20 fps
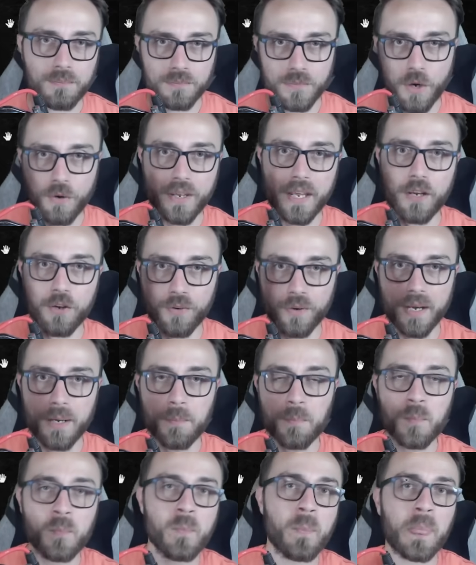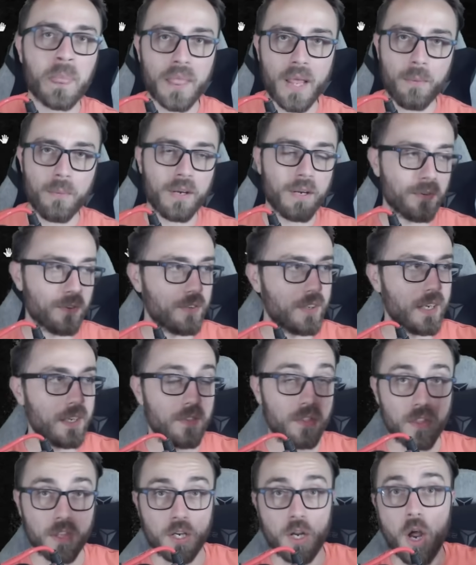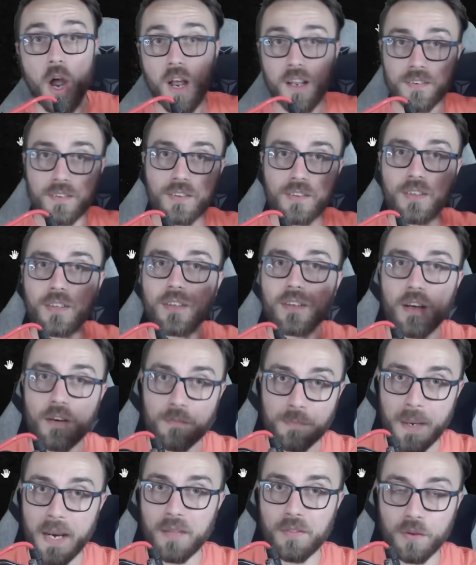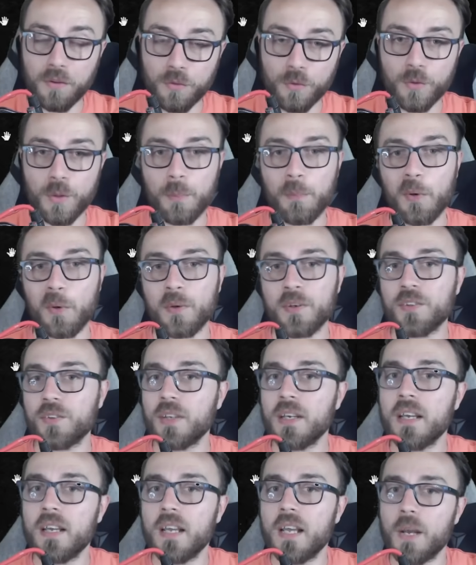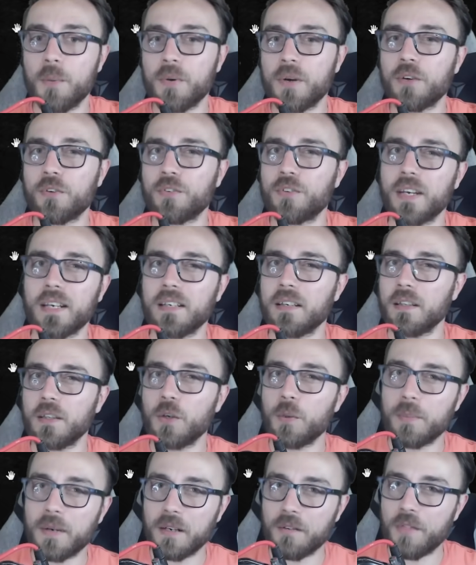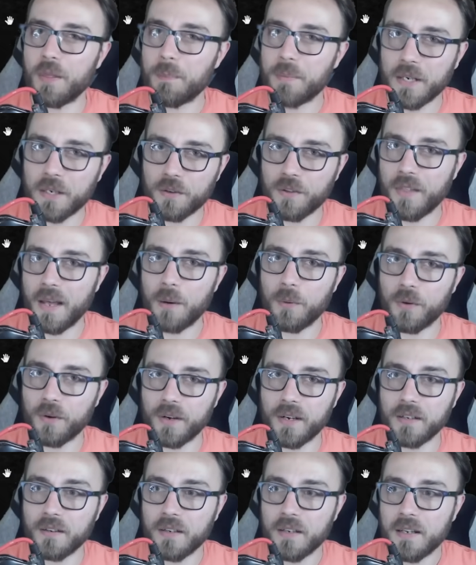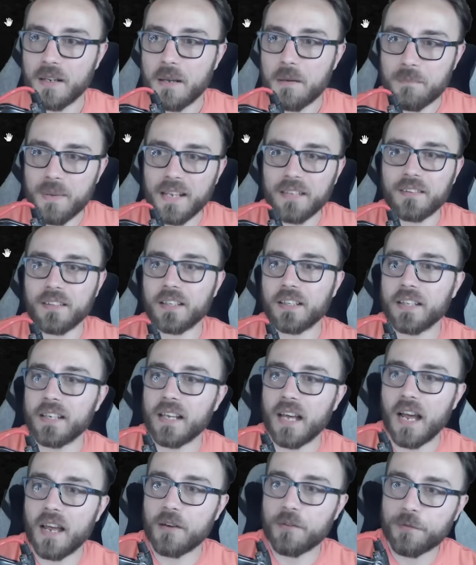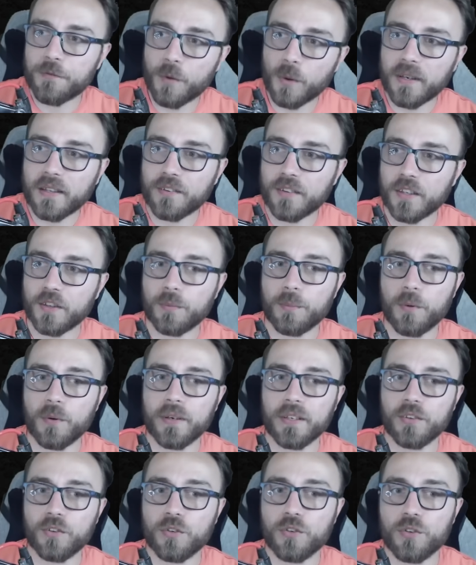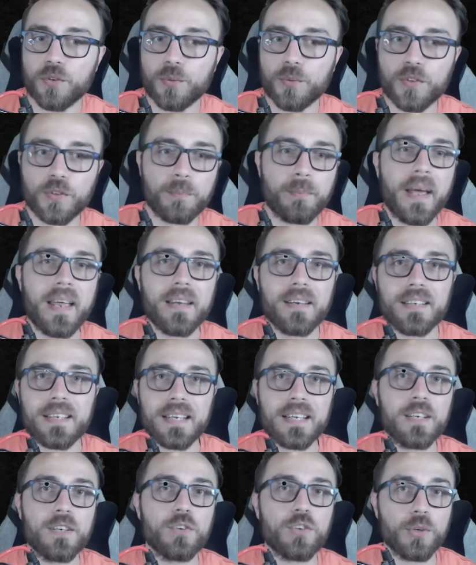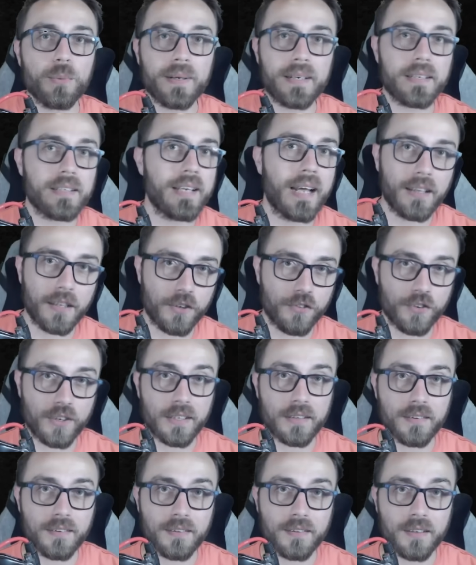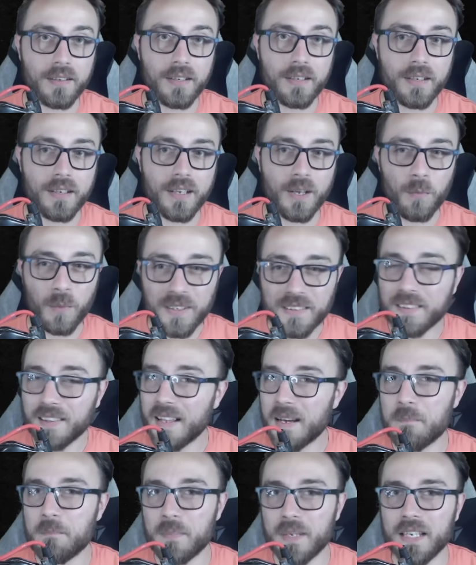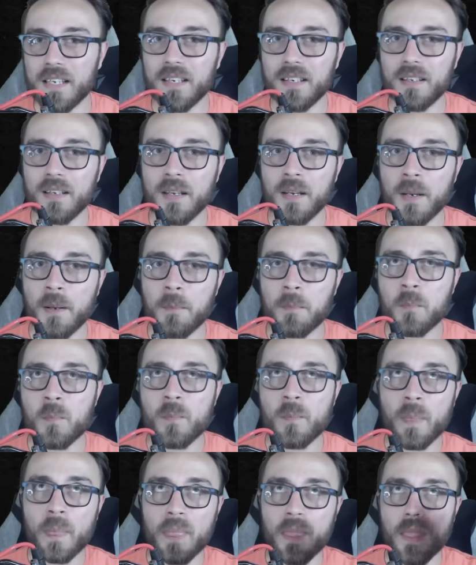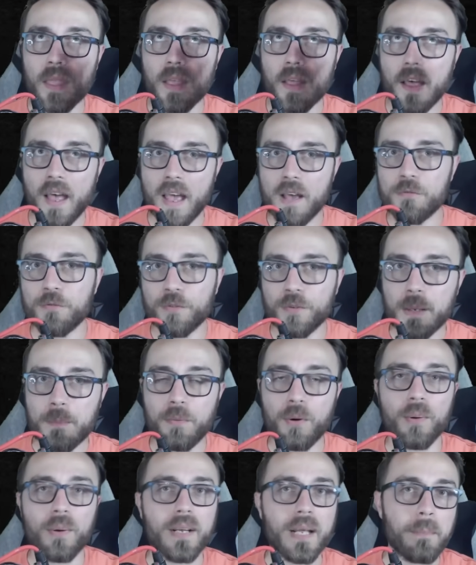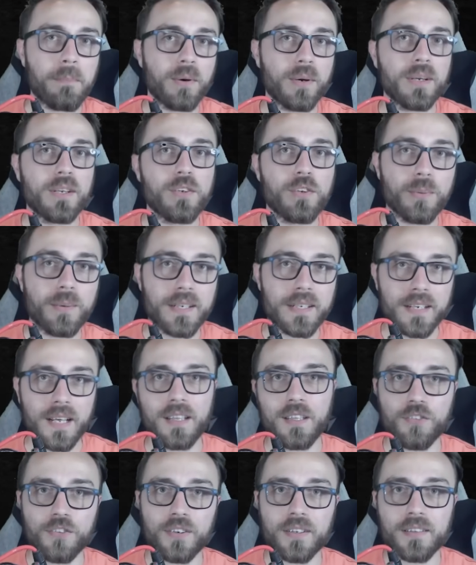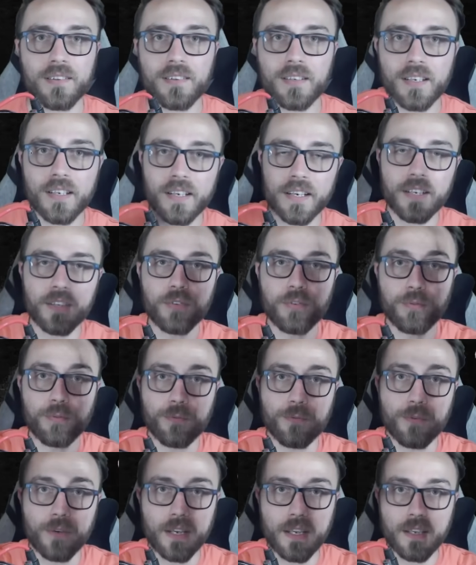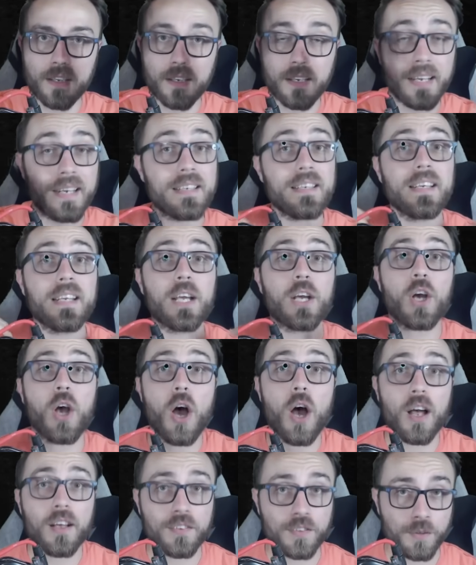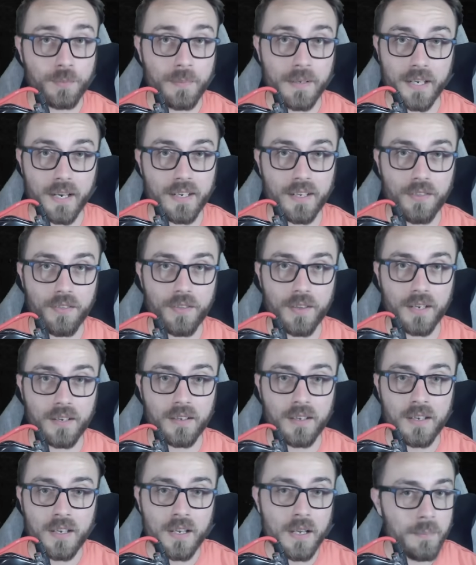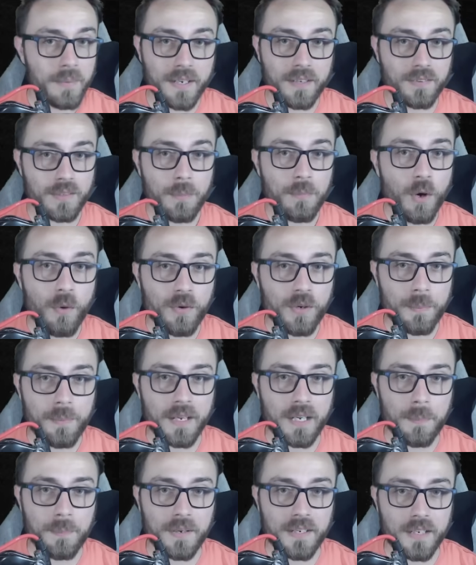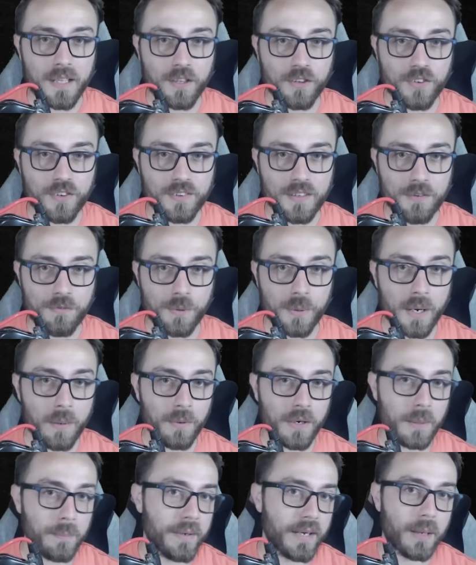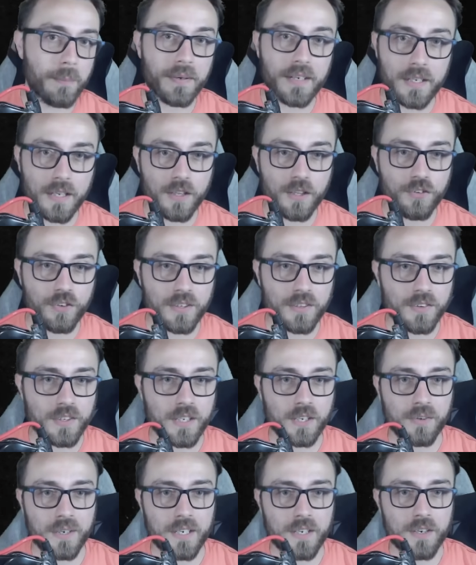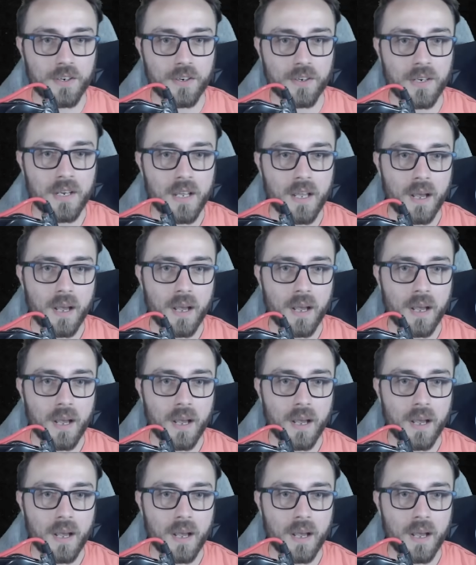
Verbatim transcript: Okay, great. Now we understand the cost of pathing through the boards, and we understand a little bit of the pickle that we're in. Basically, I have 46 points to spend into intelligence. And what does that mean? every point I put into intelligence is free. It didn't cost me anything because I'm going to pick up intelligence everywhere. I'm going to pick up intelligence here and here.